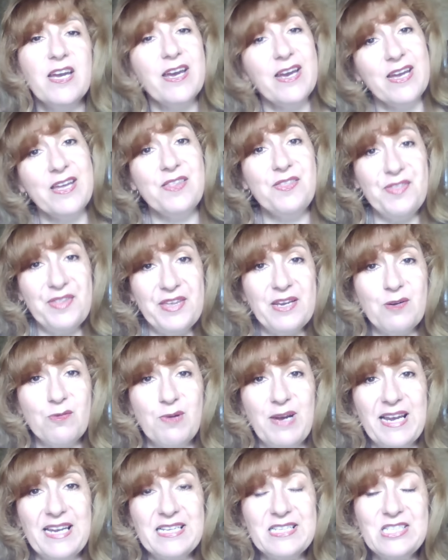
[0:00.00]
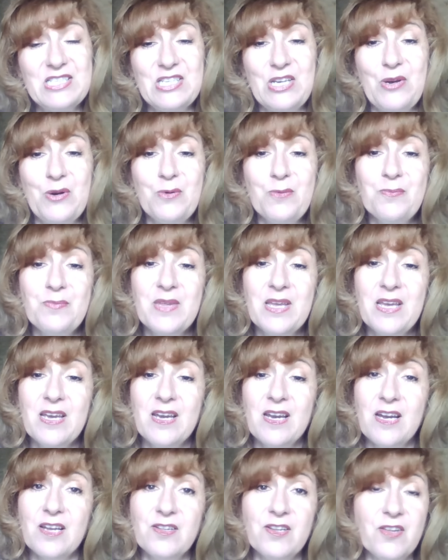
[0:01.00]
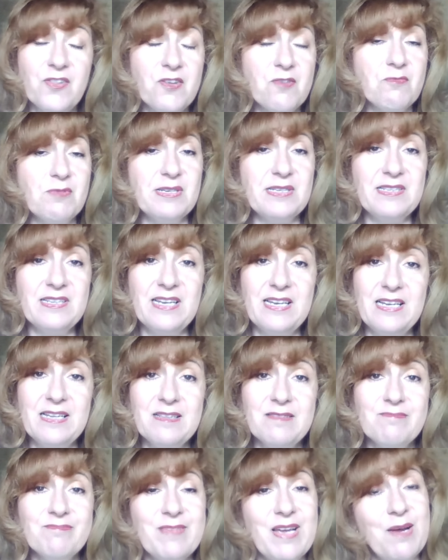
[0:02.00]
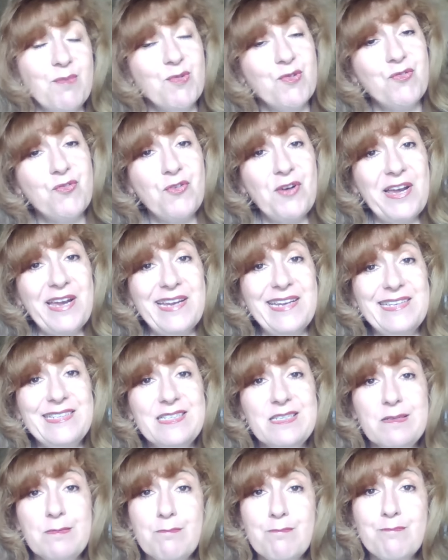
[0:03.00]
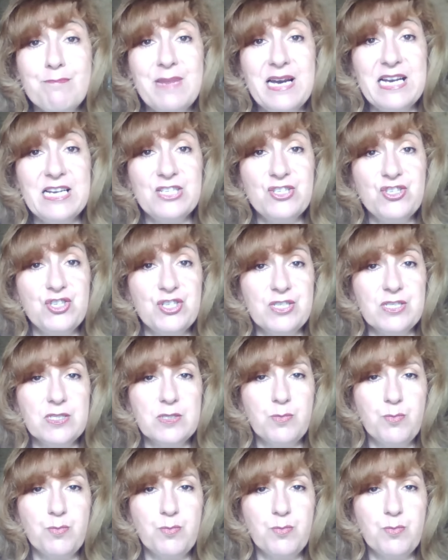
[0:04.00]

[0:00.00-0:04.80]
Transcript: and they're right. So another one that I'm afraid matches